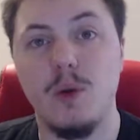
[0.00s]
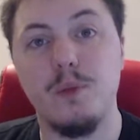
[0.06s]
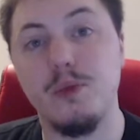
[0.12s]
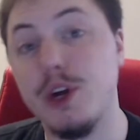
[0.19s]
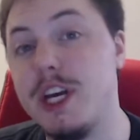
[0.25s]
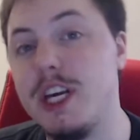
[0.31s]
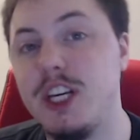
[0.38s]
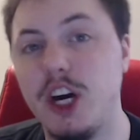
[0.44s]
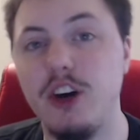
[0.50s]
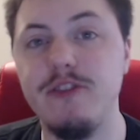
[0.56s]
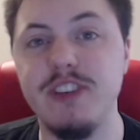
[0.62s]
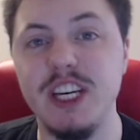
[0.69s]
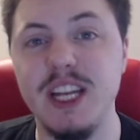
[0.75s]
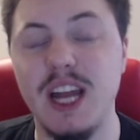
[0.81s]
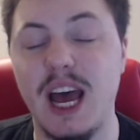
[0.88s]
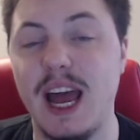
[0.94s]

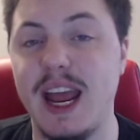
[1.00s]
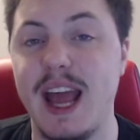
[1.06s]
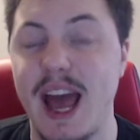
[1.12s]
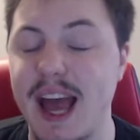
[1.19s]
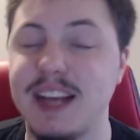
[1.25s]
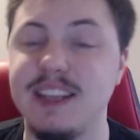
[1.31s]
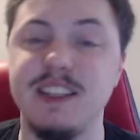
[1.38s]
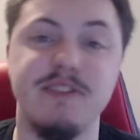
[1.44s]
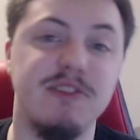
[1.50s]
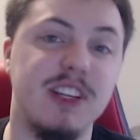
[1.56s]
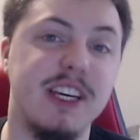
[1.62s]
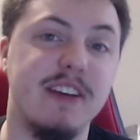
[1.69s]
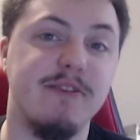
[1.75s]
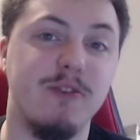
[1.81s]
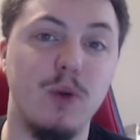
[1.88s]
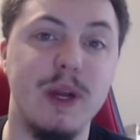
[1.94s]
Pre-COVID, I actively
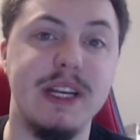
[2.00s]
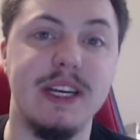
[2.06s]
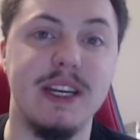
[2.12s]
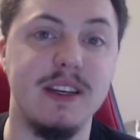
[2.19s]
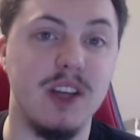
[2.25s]
avoided